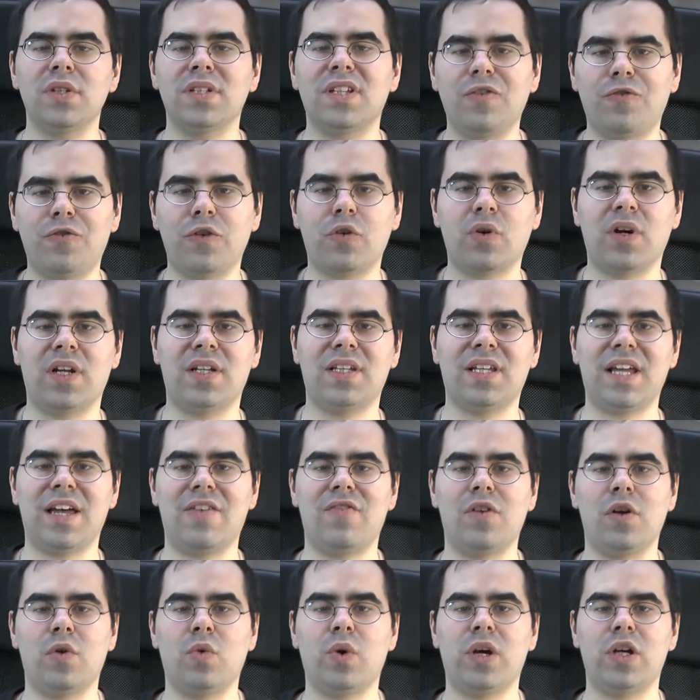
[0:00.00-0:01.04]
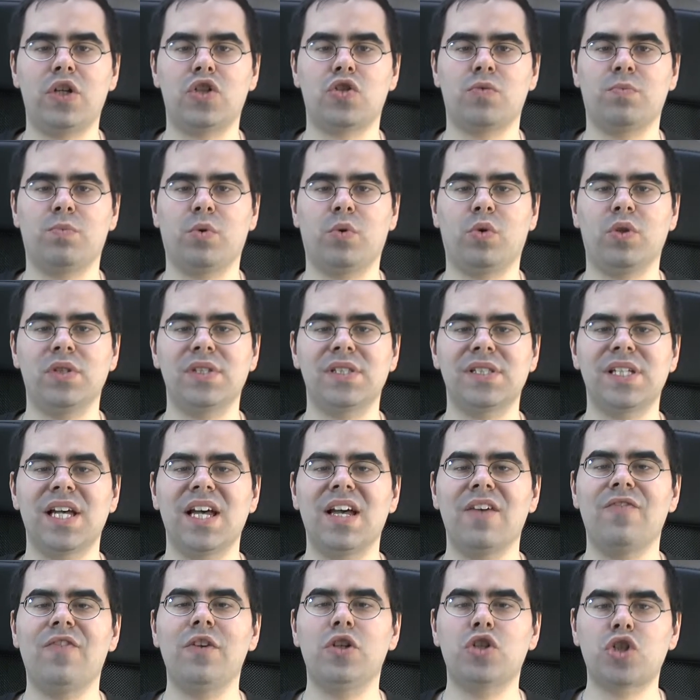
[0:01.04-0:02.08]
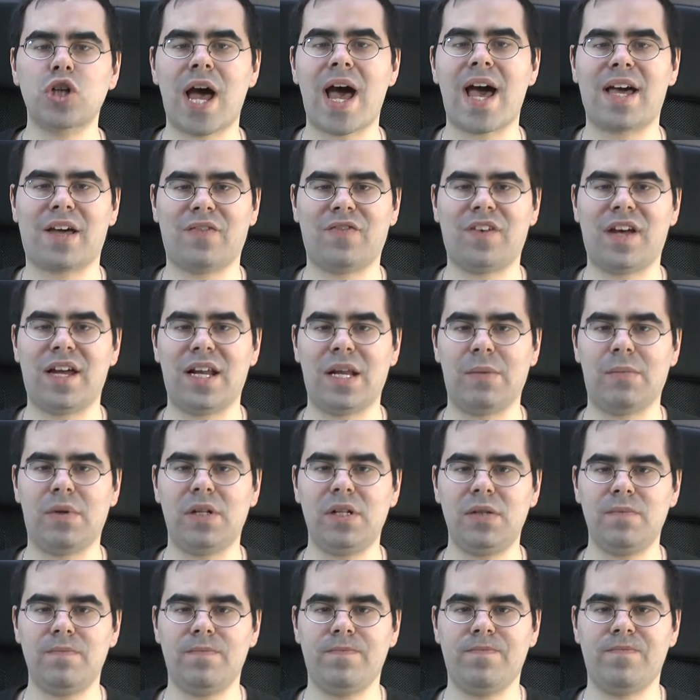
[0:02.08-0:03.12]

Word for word: different evaluation boards which are available.